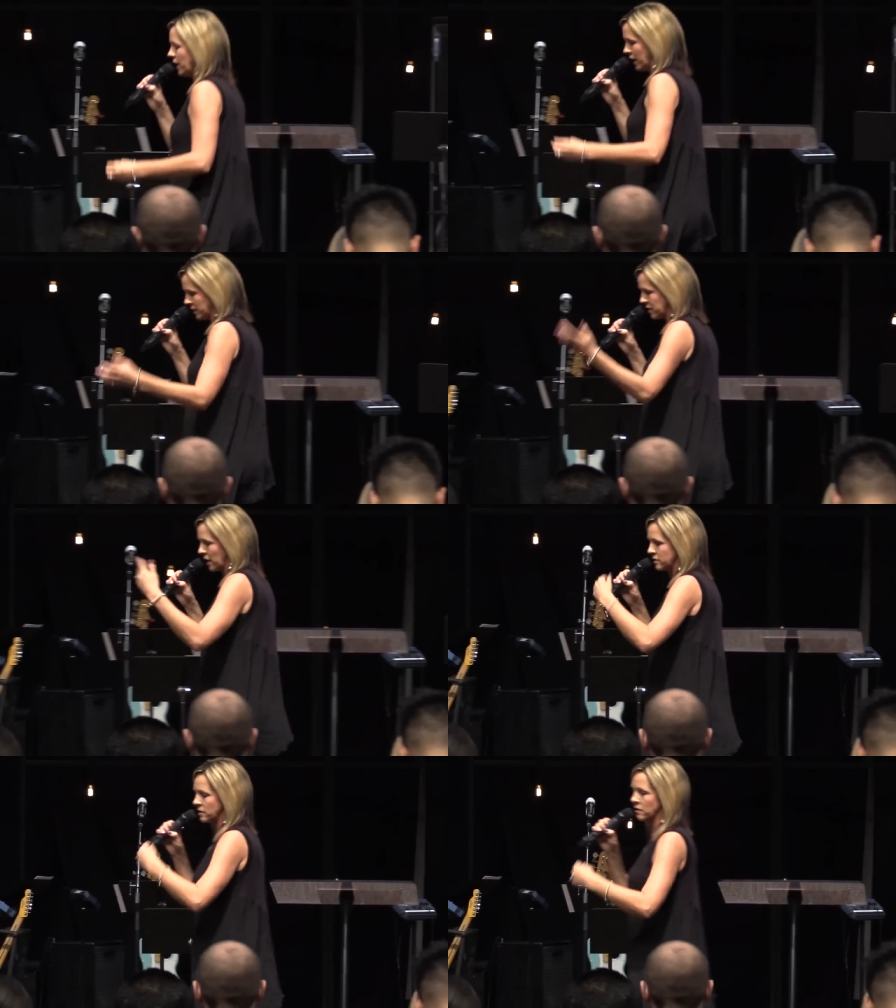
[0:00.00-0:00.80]
Now
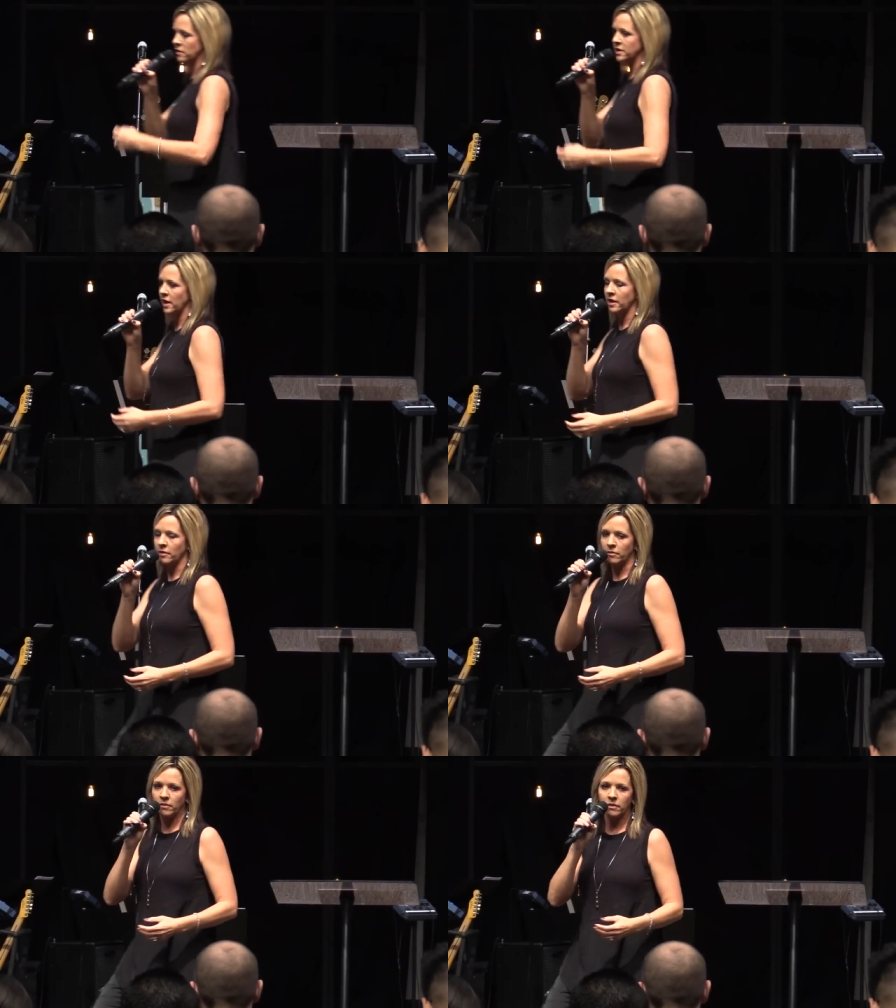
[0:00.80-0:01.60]
talk to the Lord. Tell
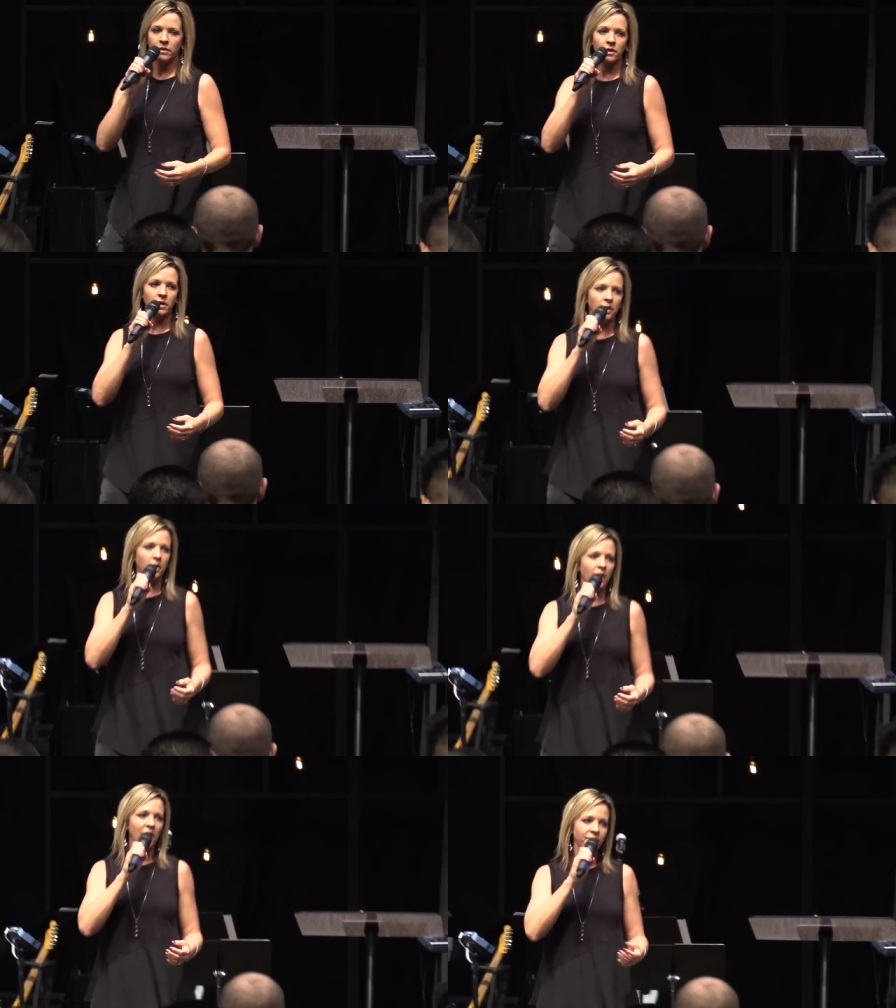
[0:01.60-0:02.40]
him,
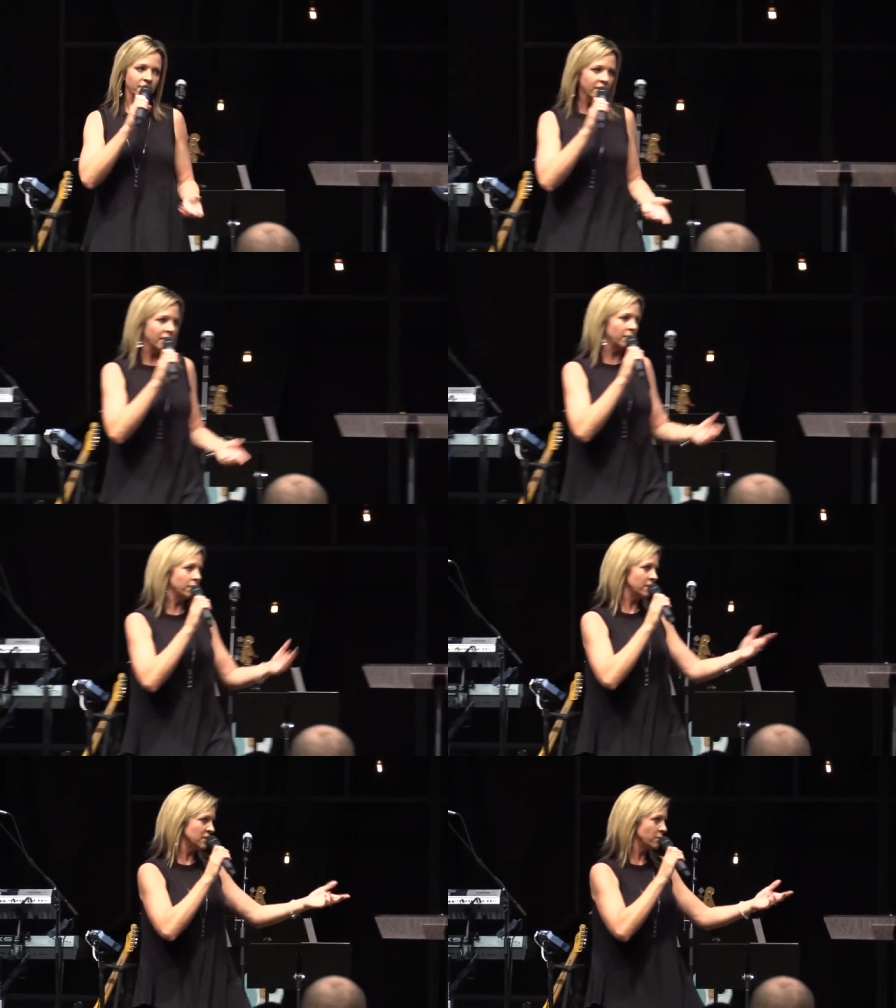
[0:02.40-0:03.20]
I
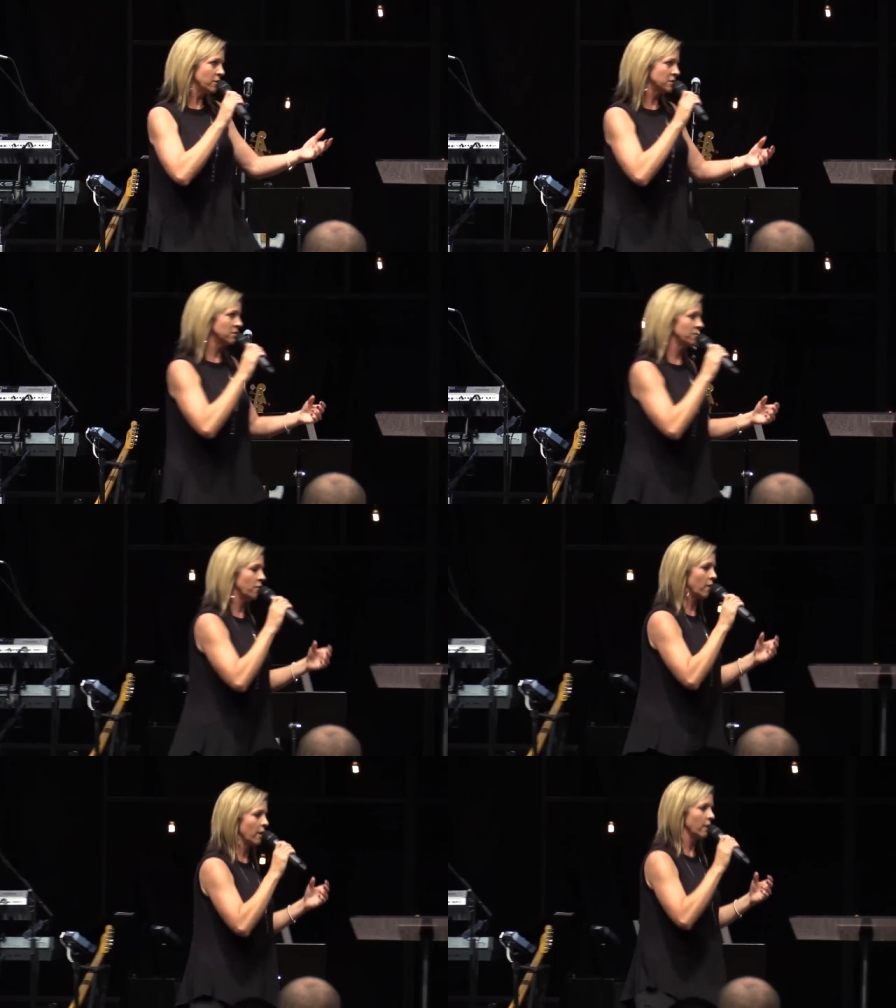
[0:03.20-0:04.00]
forgive this person
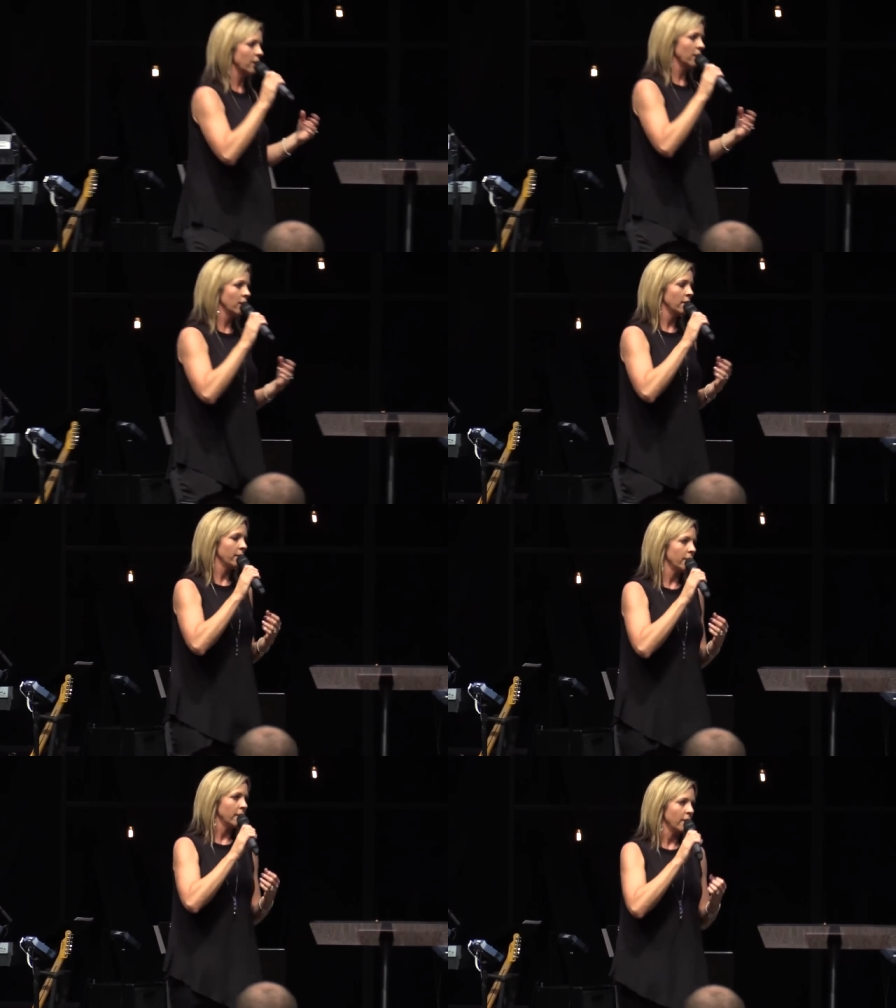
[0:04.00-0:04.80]
for.
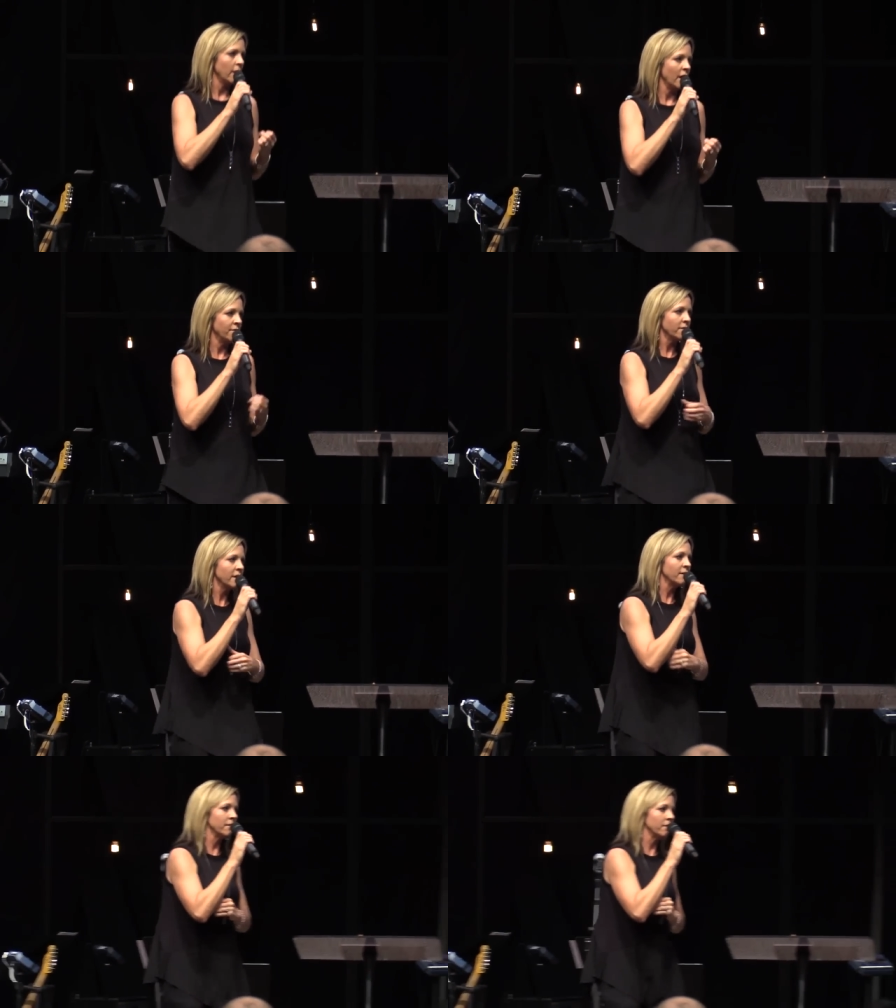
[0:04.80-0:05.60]
I
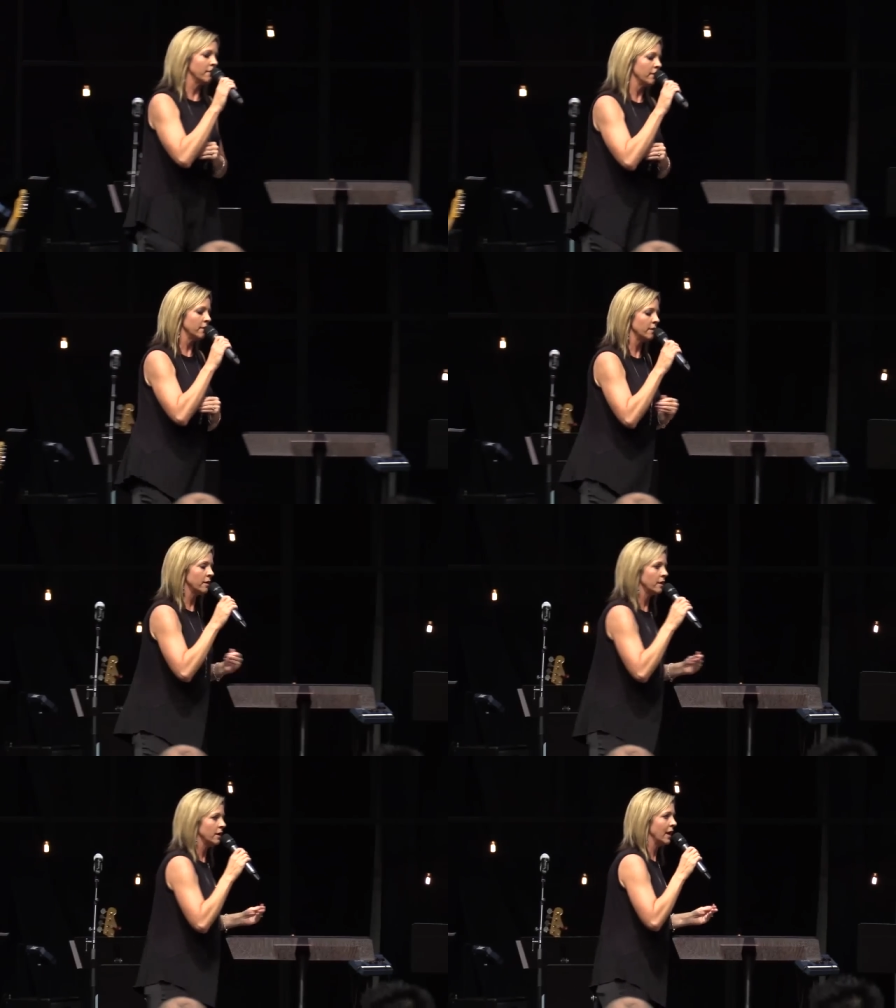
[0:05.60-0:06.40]
forgive him.
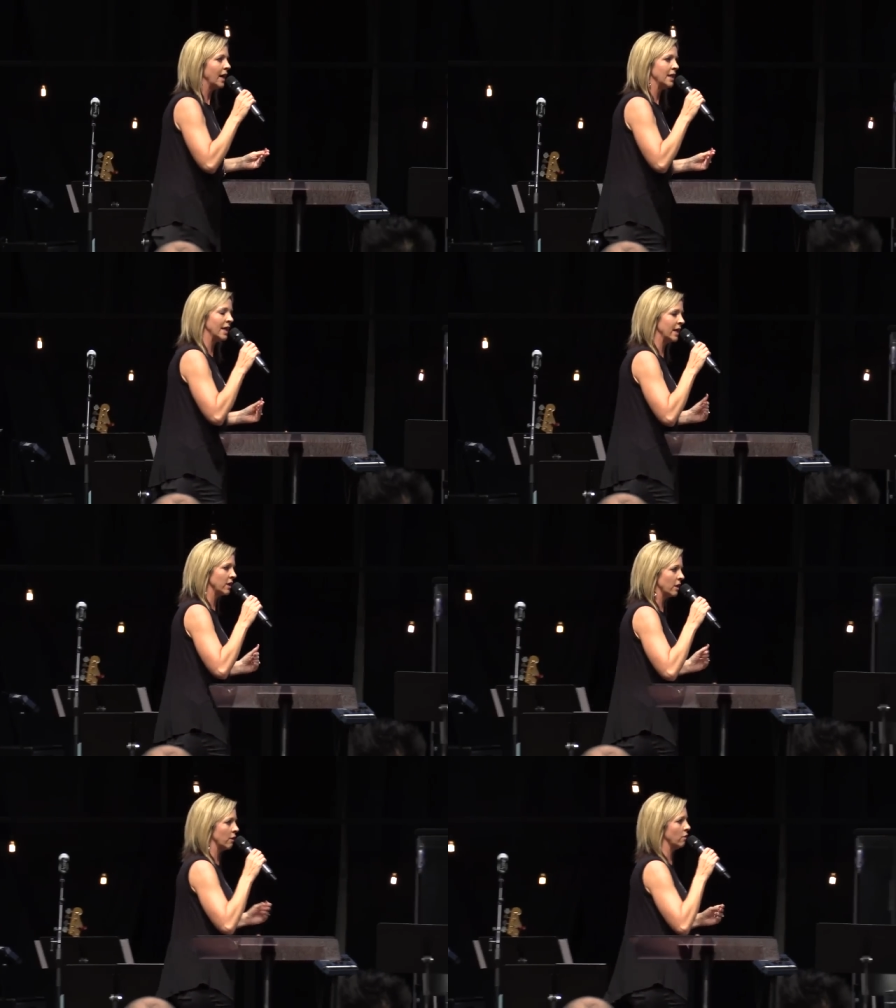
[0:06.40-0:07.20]
I let it
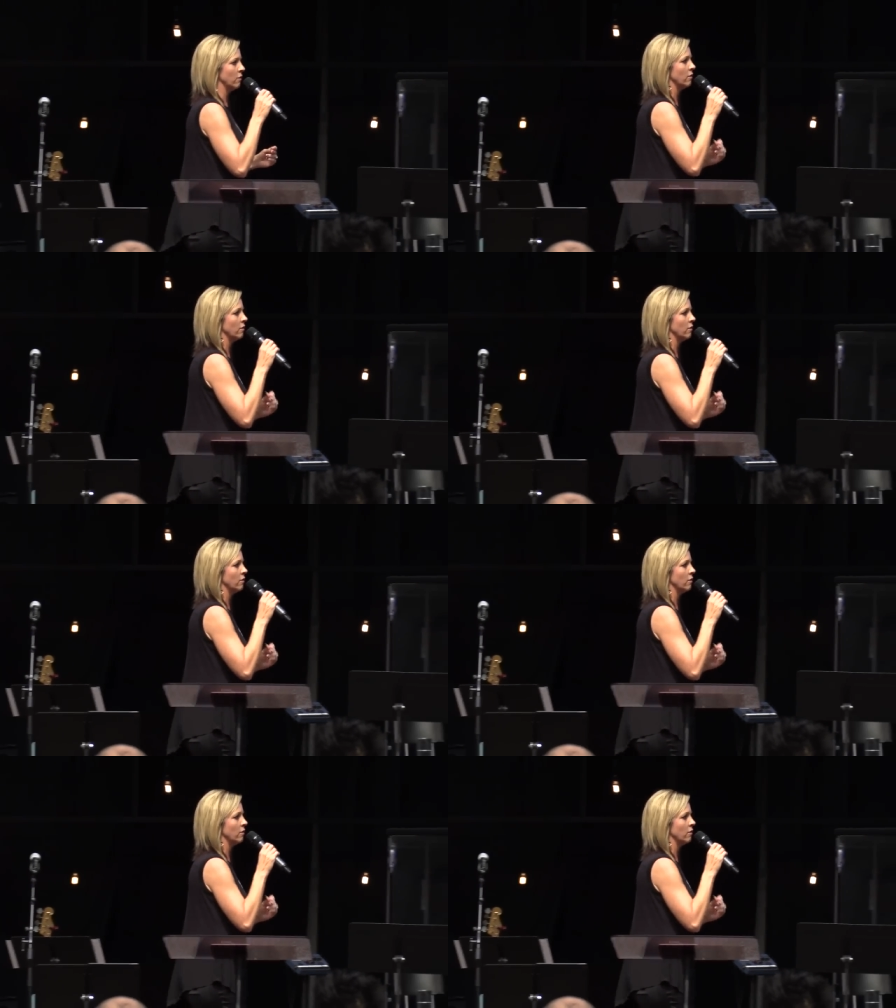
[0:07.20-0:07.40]
go.